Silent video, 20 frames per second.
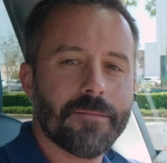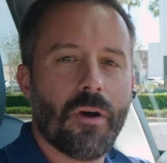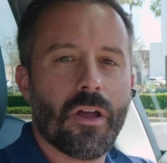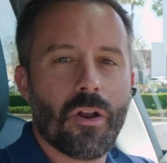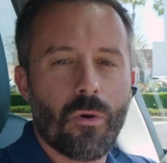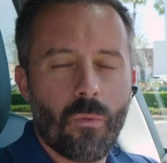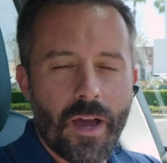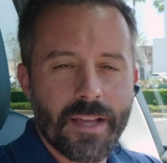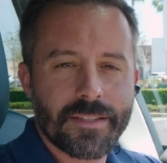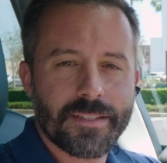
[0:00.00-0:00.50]

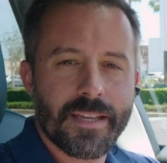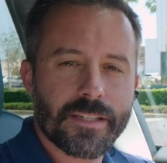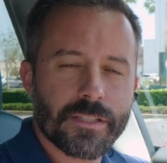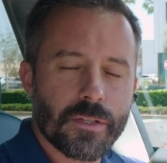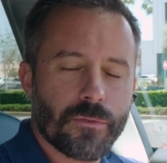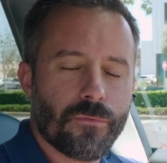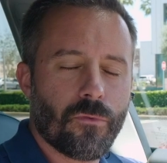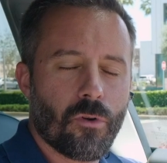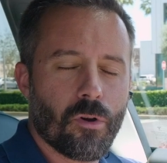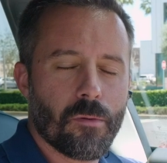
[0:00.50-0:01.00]
Model Y takes a
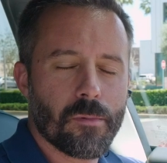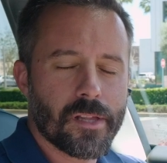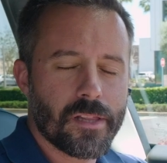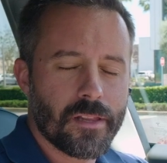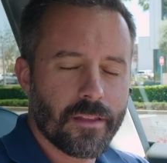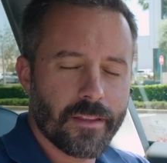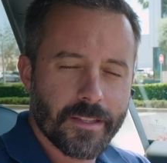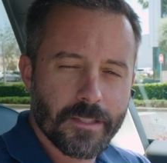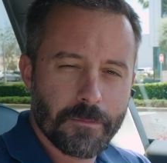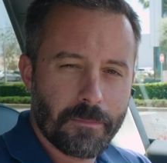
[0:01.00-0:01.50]

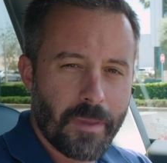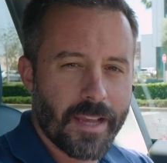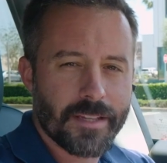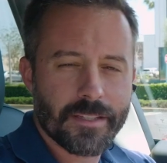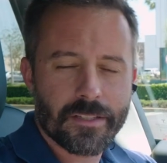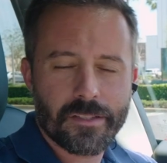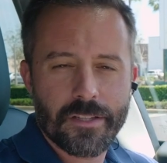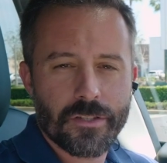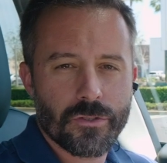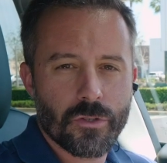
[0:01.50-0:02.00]
formula that's
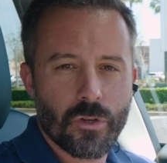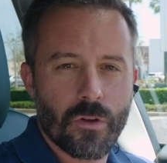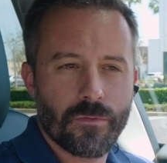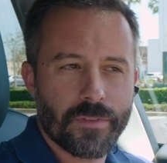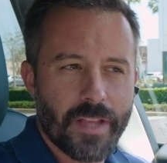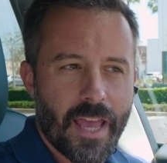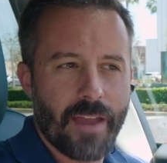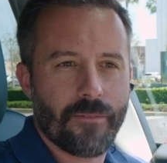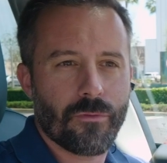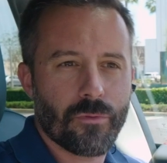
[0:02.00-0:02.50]
basically served
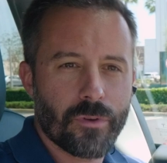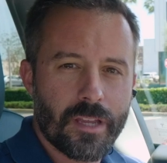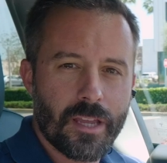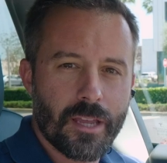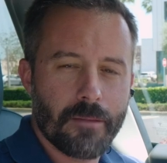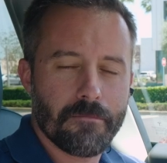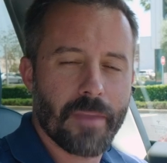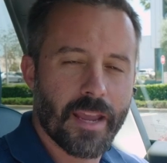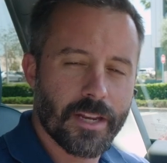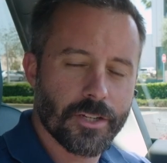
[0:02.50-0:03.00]
every
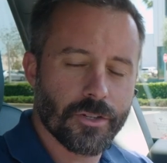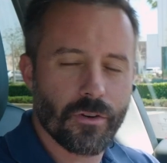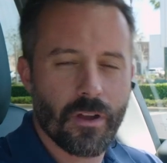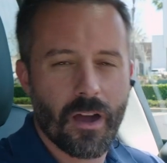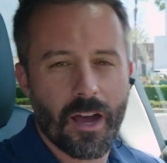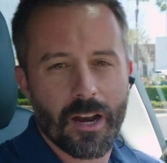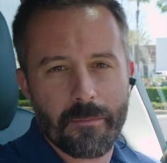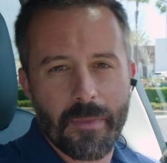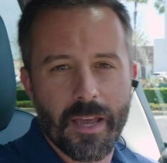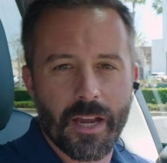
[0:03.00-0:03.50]
major
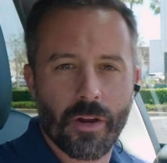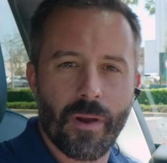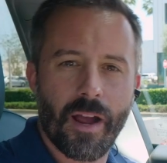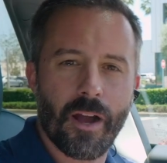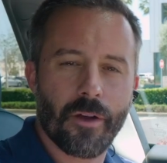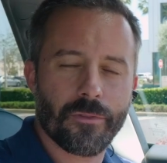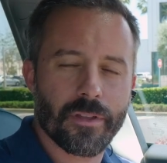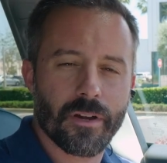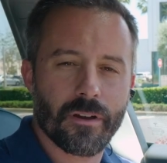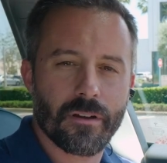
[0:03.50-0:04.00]
automaker
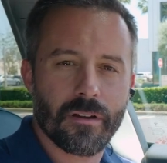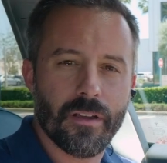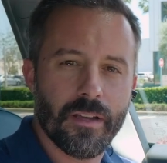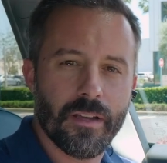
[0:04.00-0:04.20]
out there.